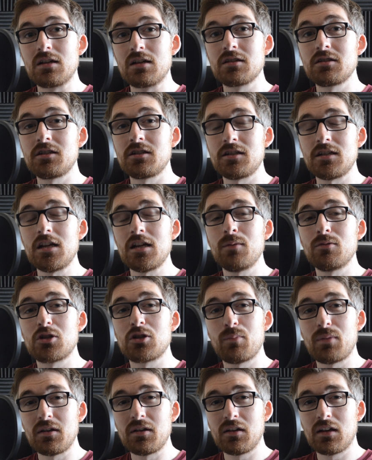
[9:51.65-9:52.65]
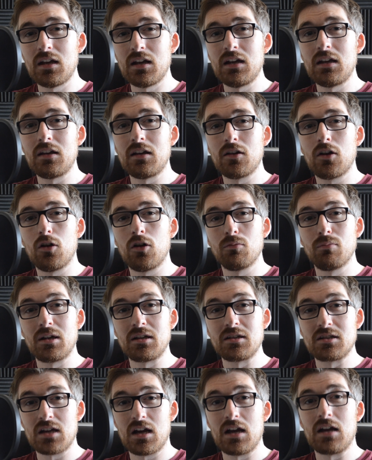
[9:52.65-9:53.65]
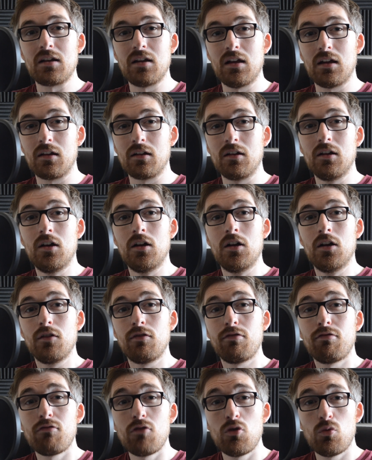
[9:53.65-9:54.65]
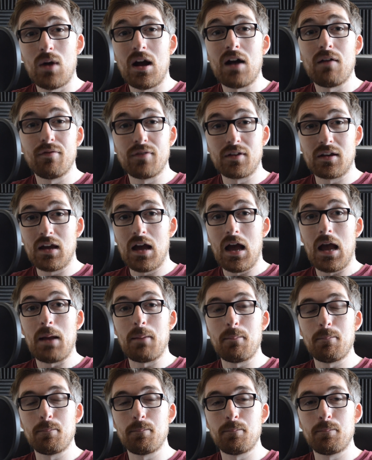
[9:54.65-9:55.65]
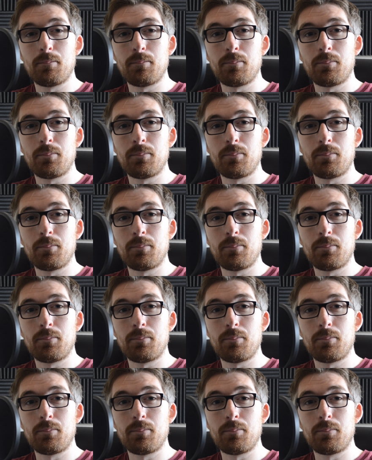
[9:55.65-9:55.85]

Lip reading: seem to be keen on maintaining throughout the game.